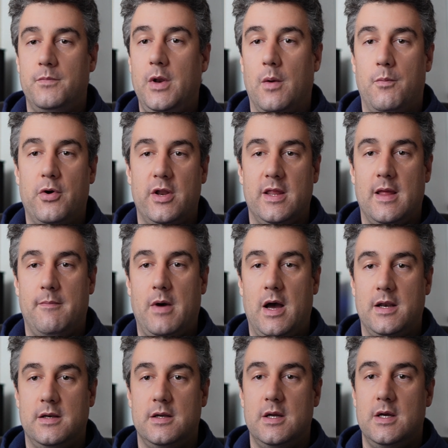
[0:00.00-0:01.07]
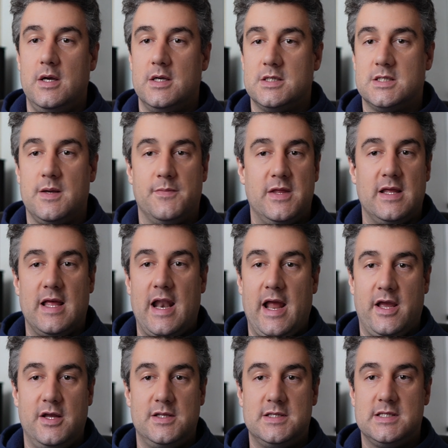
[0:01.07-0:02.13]
you know, putting them on something that
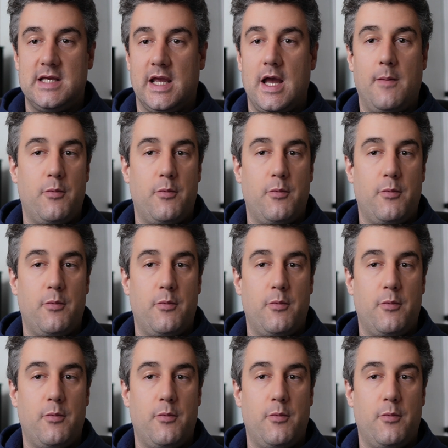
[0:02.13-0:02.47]
I could sync